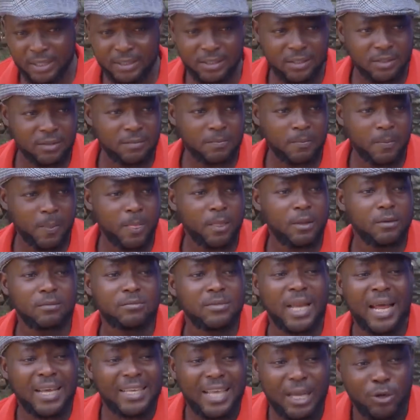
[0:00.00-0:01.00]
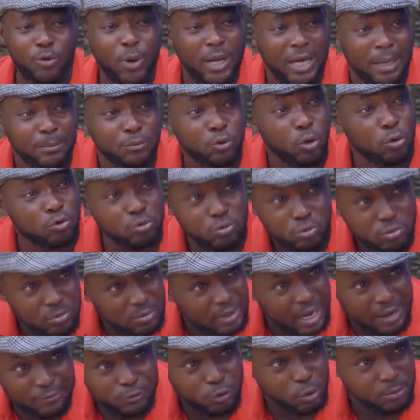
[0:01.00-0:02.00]
head. That girl, you and I don't
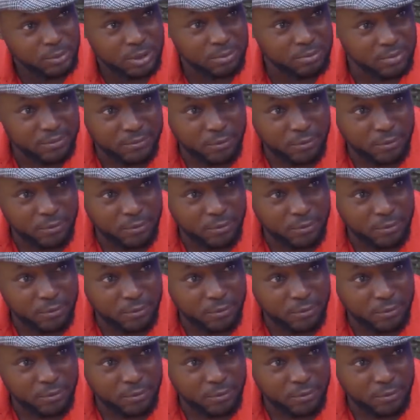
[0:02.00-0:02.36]
have something